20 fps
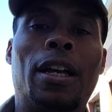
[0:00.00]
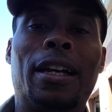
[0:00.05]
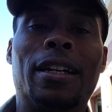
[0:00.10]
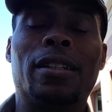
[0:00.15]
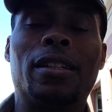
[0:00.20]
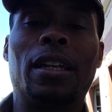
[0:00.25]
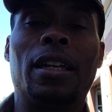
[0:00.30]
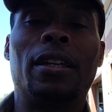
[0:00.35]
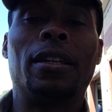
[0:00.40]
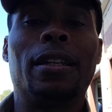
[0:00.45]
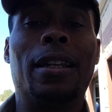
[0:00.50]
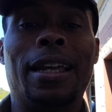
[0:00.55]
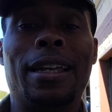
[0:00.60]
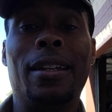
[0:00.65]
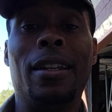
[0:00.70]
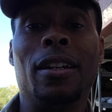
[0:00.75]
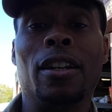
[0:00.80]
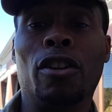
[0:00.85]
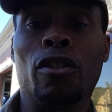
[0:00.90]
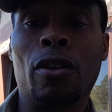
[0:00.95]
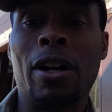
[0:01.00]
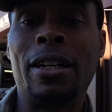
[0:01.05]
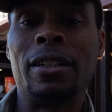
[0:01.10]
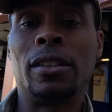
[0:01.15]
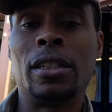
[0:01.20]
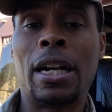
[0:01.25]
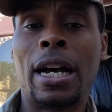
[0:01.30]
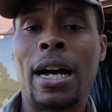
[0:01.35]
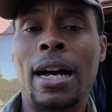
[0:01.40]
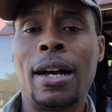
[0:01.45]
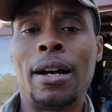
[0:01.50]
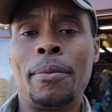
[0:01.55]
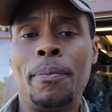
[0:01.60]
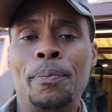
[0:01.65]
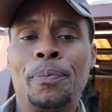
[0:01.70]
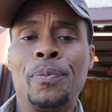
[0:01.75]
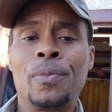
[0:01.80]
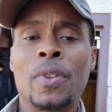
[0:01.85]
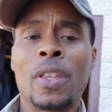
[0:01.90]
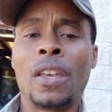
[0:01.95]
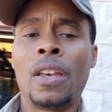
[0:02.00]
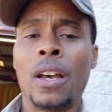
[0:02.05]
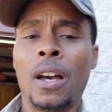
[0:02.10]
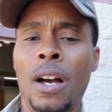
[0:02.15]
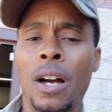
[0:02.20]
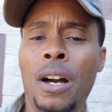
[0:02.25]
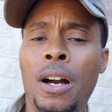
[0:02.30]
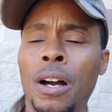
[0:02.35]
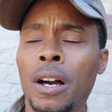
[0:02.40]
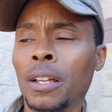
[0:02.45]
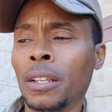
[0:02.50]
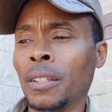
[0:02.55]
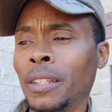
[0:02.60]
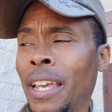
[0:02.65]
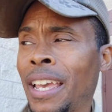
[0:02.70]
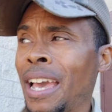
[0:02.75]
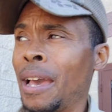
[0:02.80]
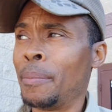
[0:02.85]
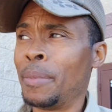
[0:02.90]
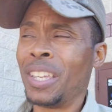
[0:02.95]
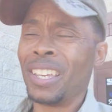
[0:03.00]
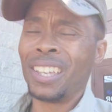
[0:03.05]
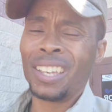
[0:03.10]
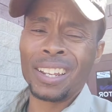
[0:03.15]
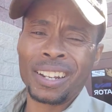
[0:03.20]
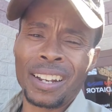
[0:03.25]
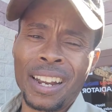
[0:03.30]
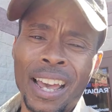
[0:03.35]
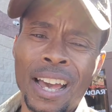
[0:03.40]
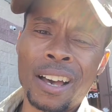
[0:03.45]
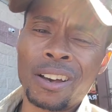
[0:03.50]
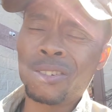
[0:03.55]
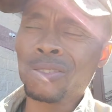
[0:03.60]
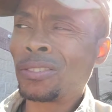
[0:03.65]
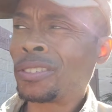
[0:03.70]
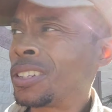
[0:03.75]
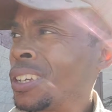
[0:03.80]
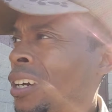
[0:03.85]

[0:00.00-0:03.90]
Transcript: I said, they did a great job. They had me in and out,